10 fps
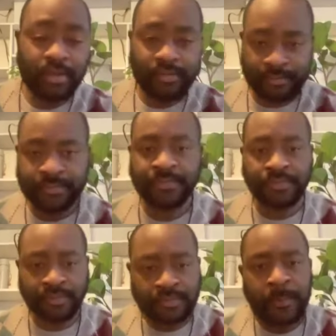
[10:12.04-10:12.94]
Before
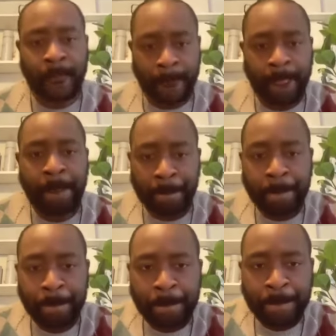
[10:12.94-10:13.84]
talking about English, I
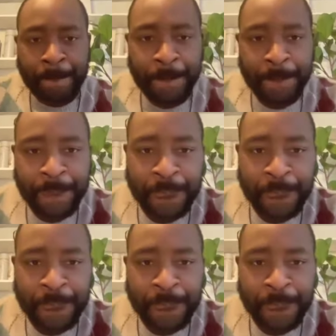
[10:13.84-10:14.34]
definitely want to